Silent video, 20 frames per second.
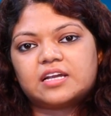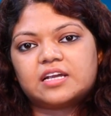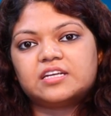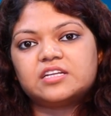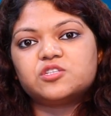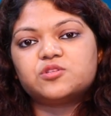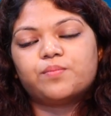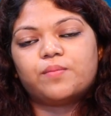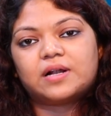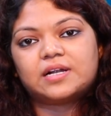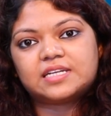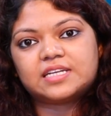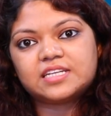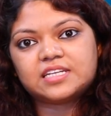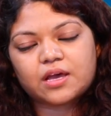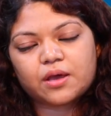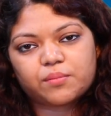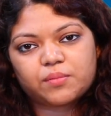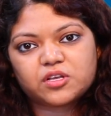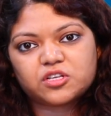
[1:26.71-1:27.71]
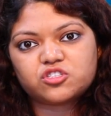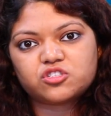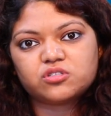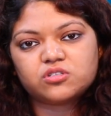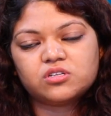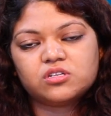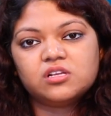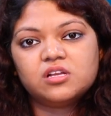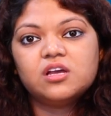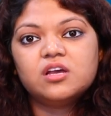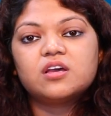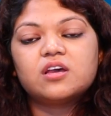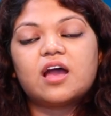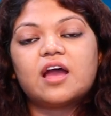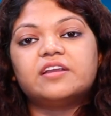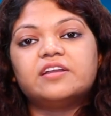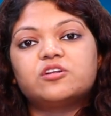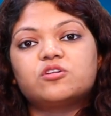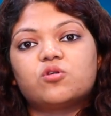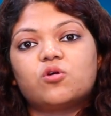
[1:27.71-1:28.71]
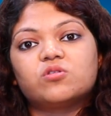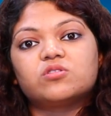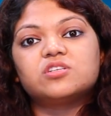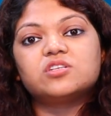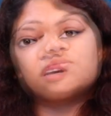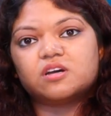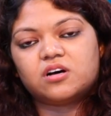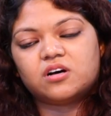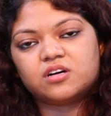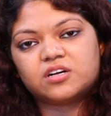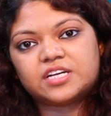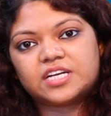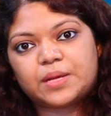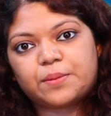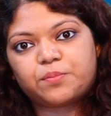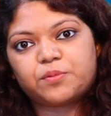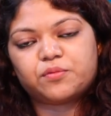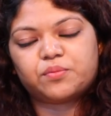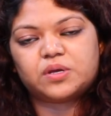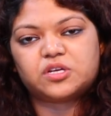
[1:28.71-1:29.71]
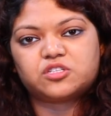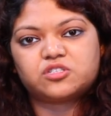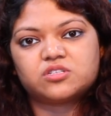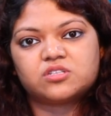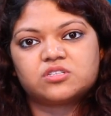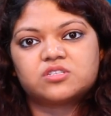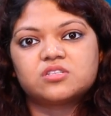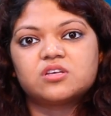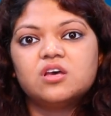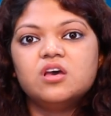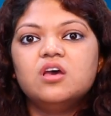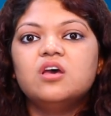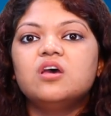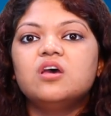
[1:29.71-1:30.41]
It is multidimensional and it causes deprivations.